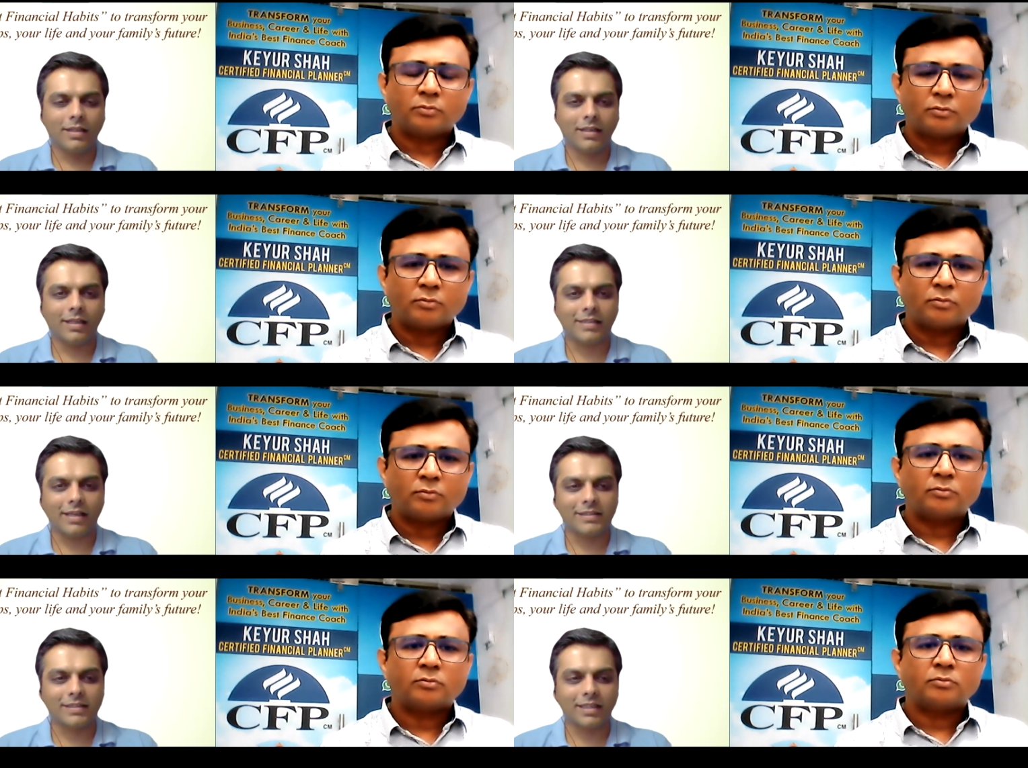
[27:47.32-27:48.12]
Speaker 1: as
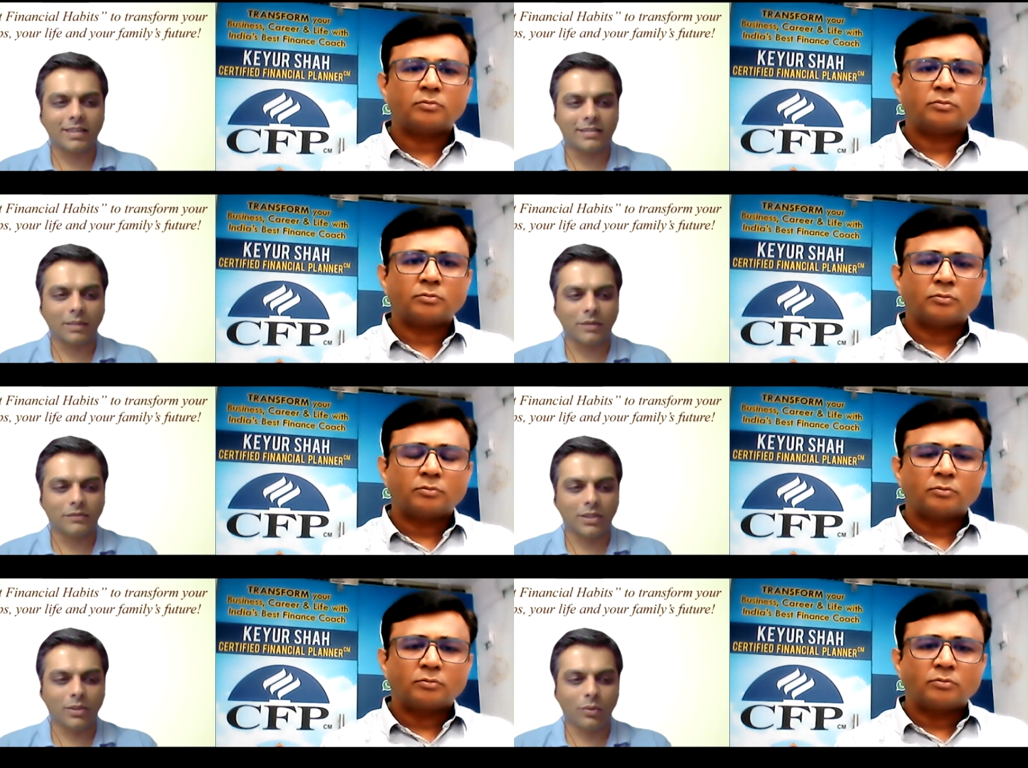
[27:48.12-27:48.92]
I'll say, some of
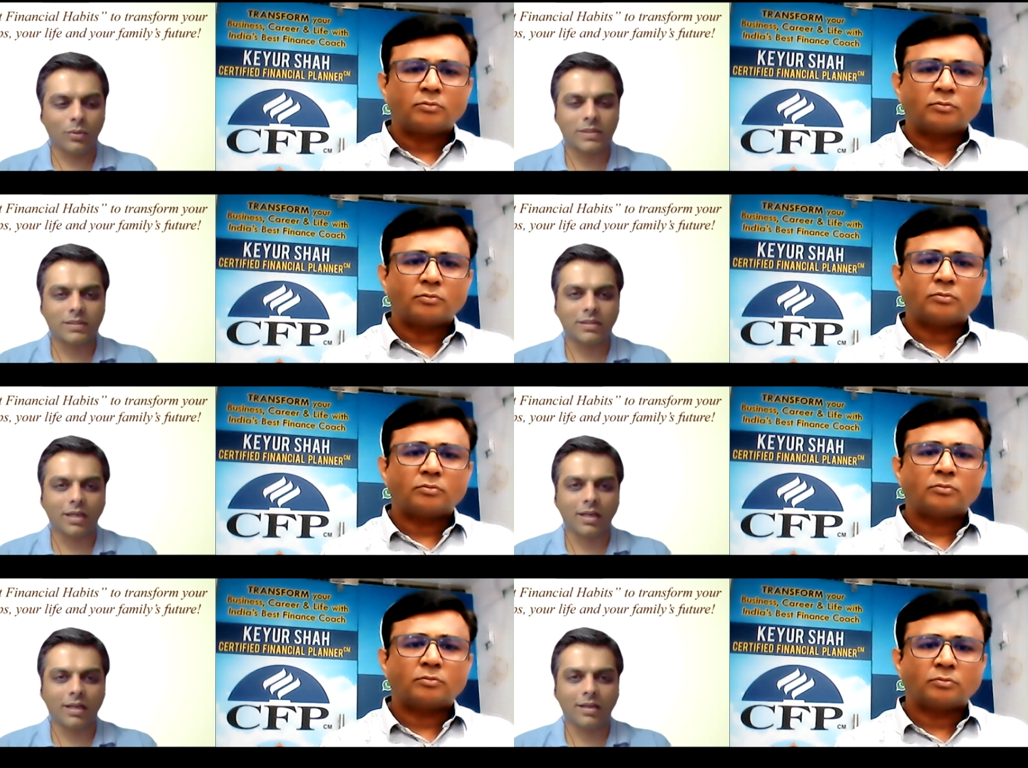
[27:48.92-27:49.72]
the notes,
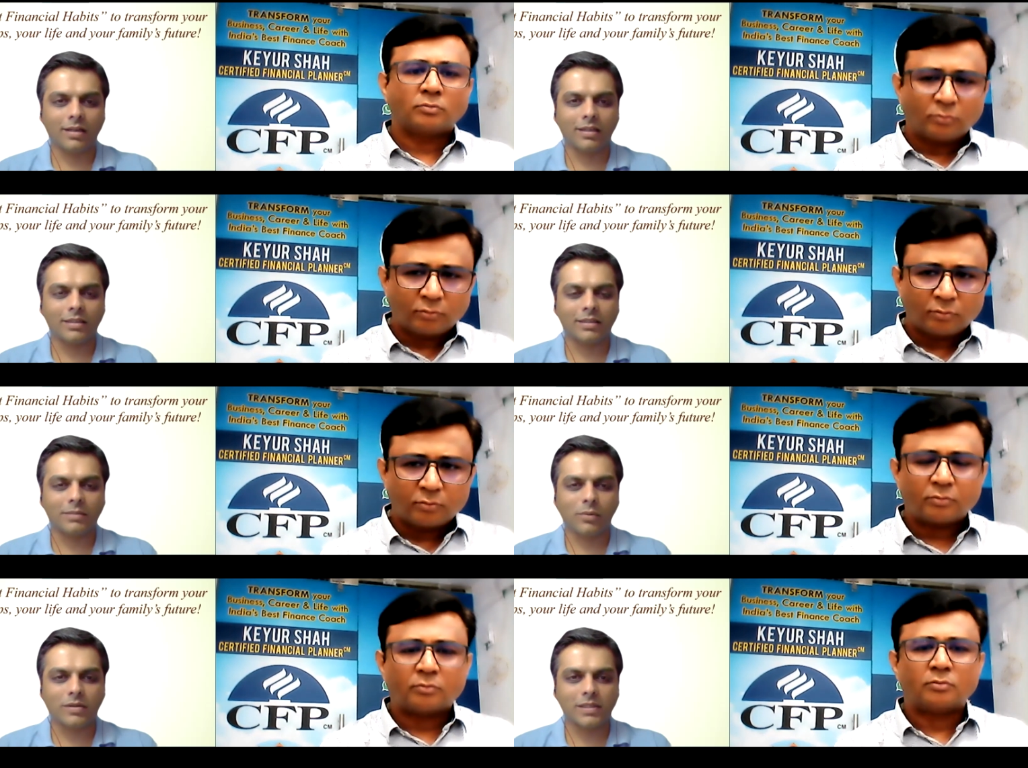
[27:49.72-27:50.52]
uh, the
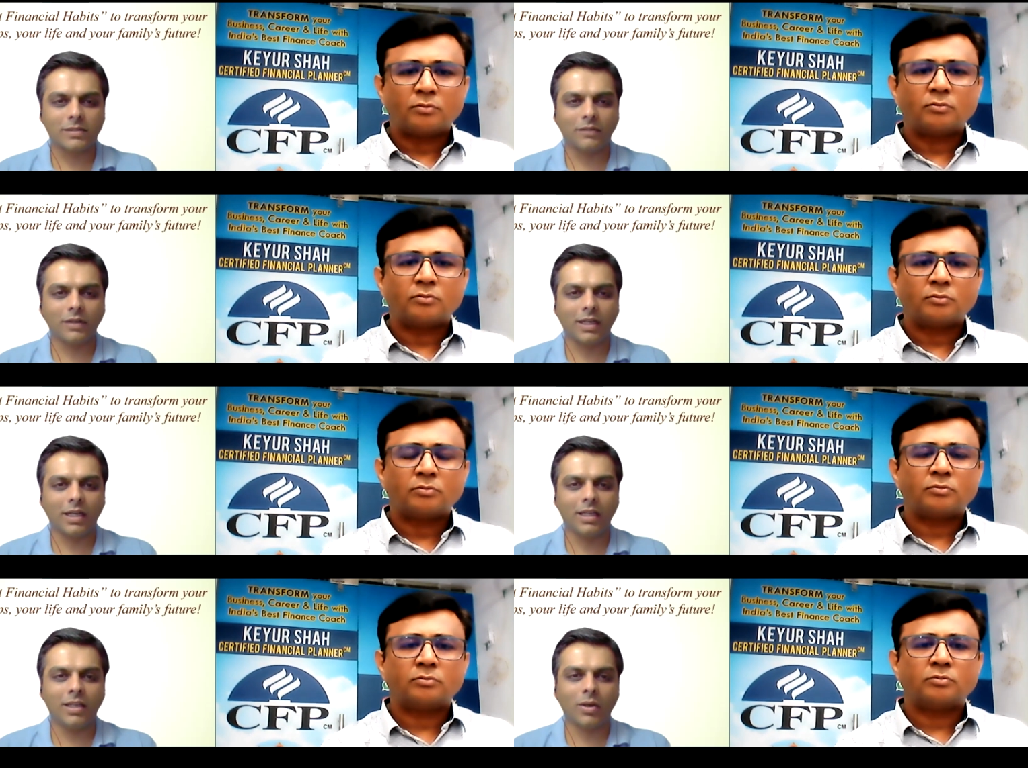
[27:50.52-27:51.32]
process of
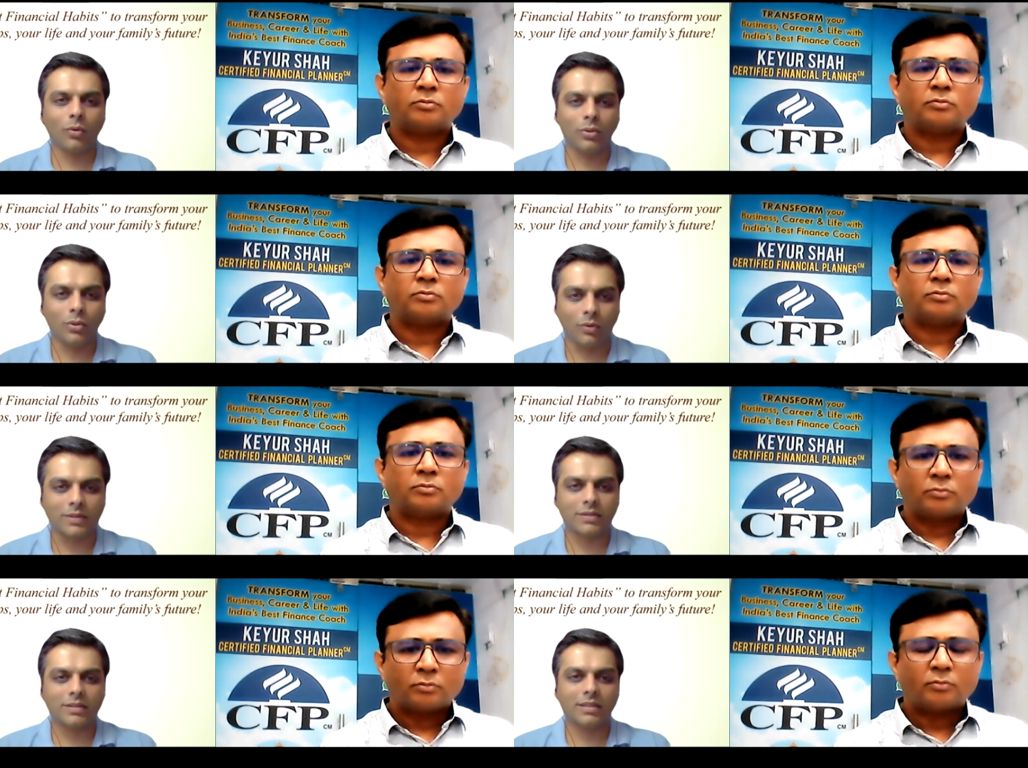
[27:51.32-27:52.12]
creating your own
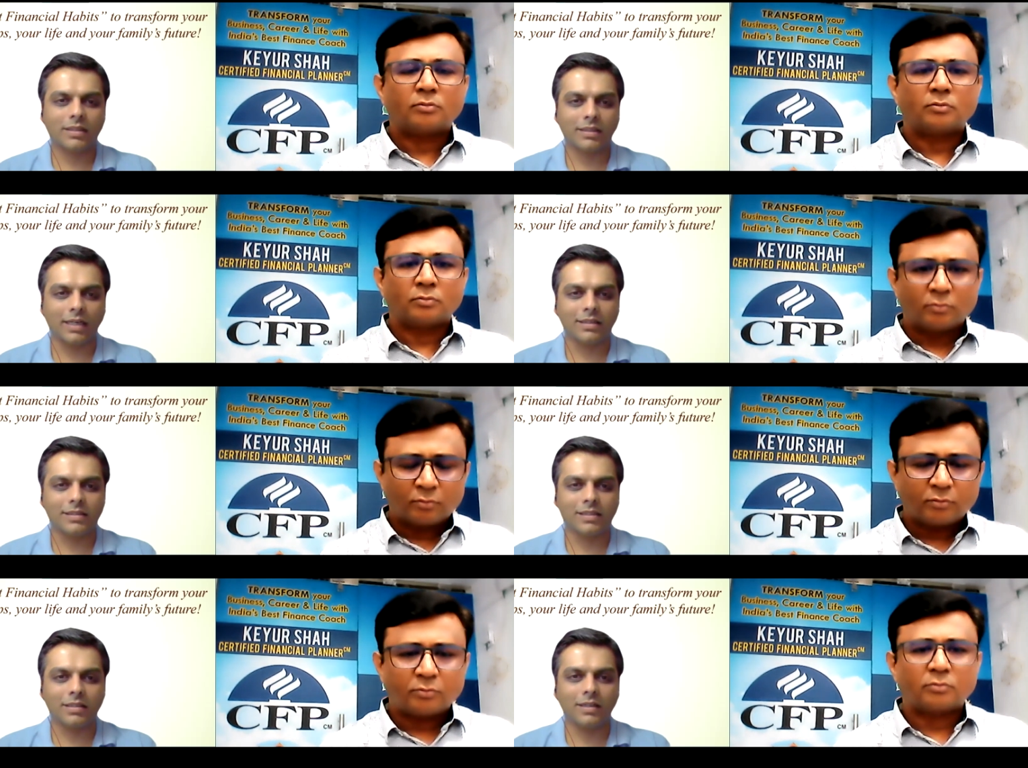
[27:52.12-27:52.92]
notes. That
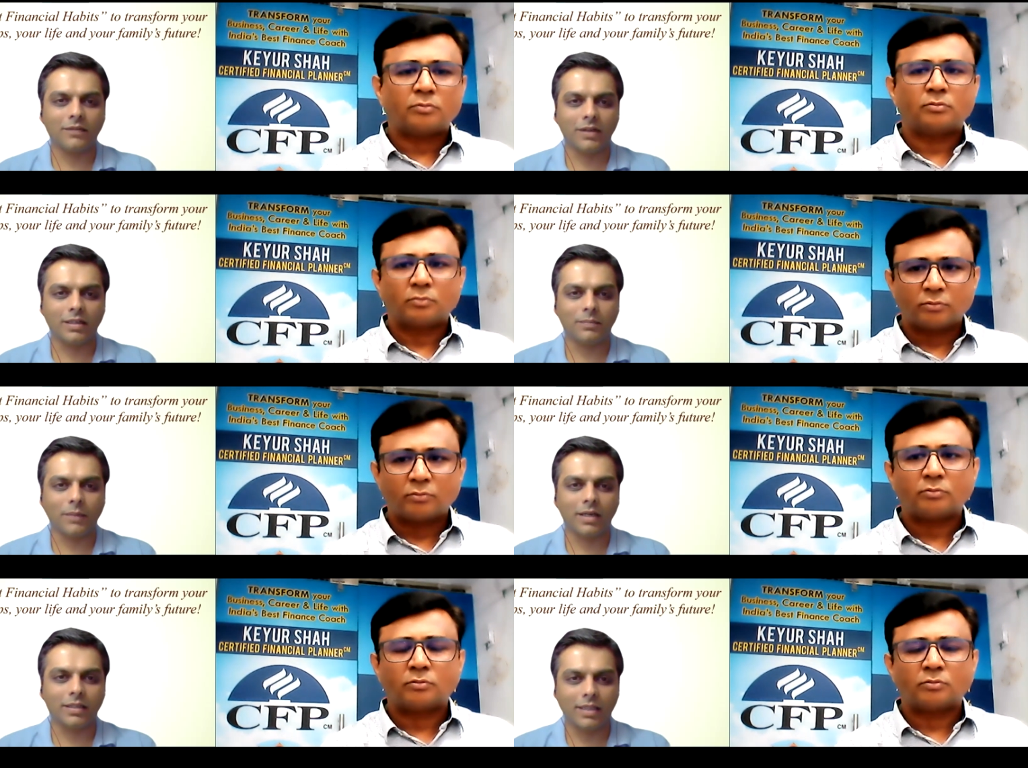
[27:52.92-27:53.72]
is the difficult
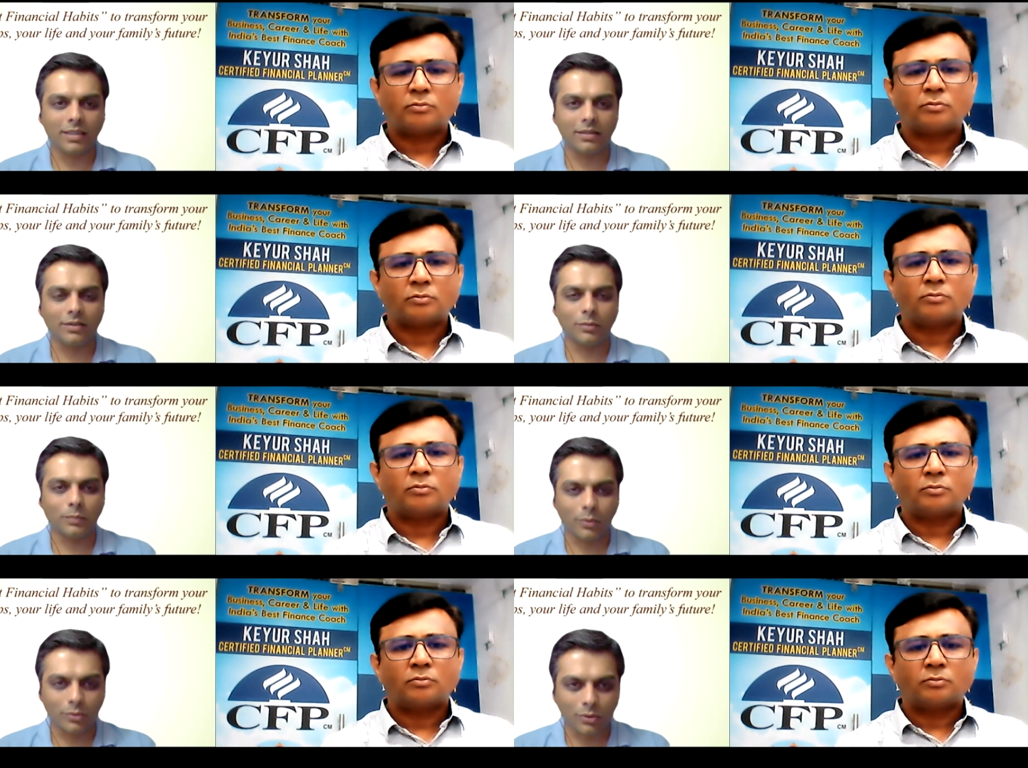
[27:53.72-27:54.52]
part that you
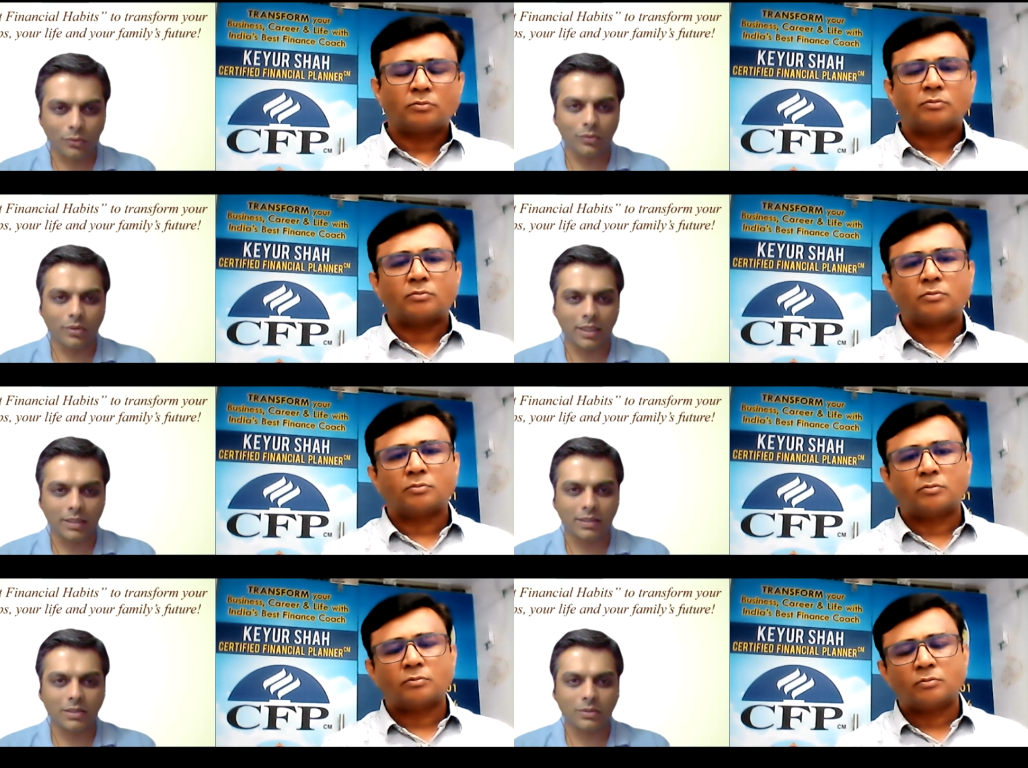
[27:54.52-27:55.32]
put through
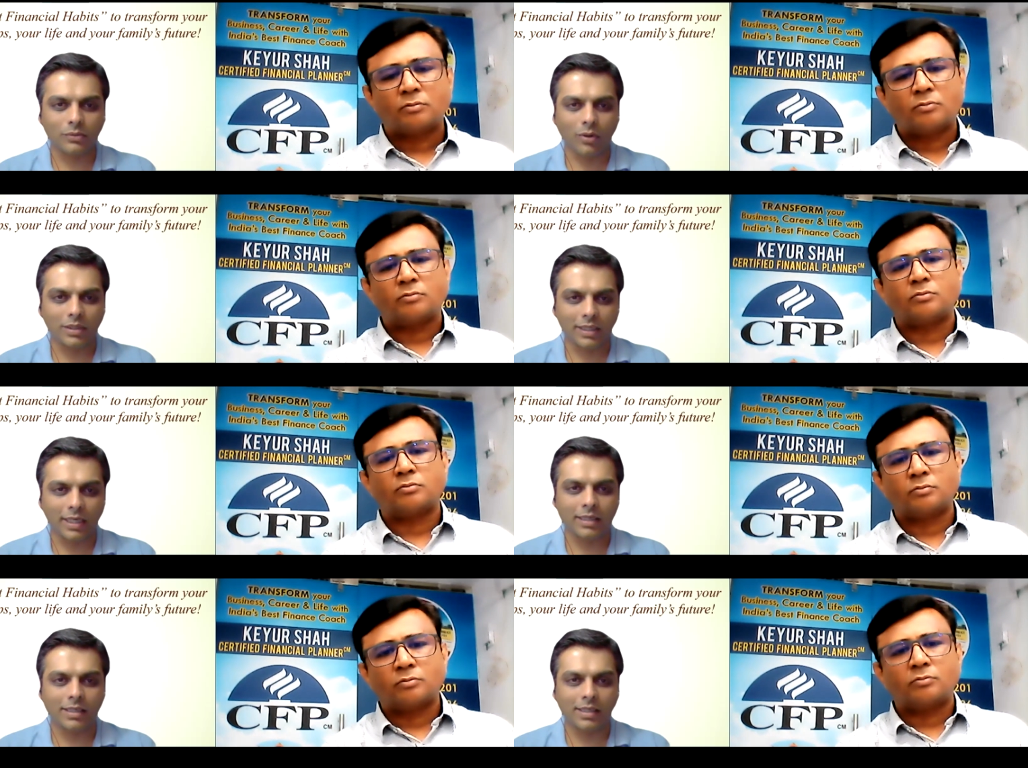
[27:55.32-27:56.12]
uh, to all the
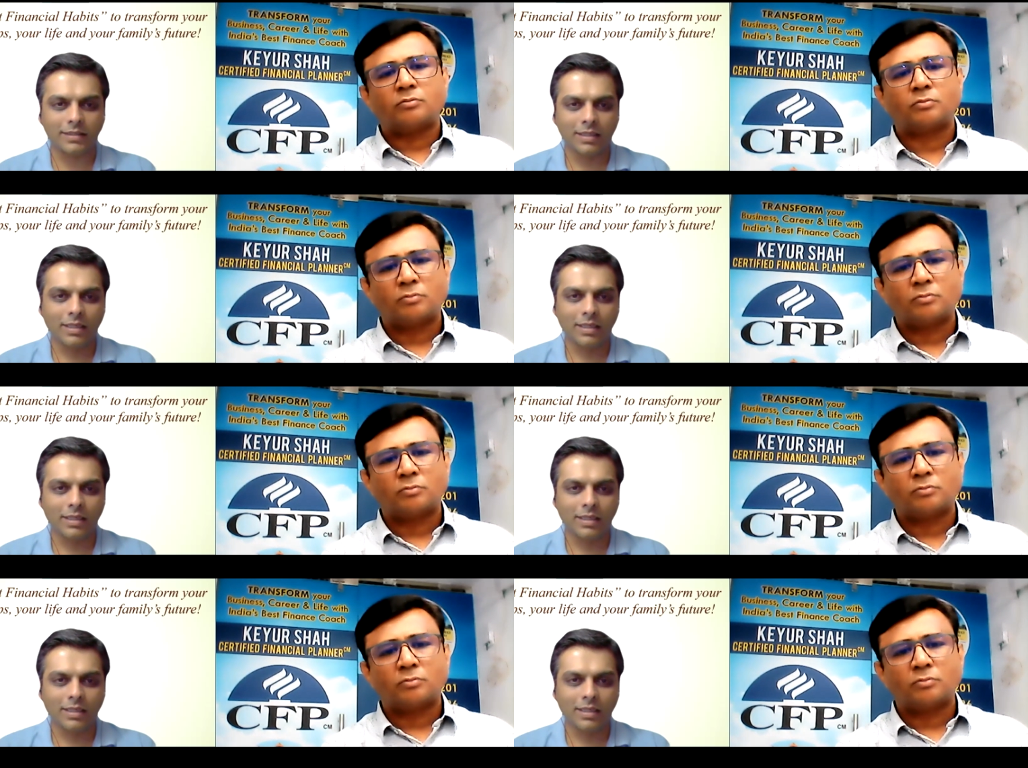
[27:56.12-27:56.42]
candidates.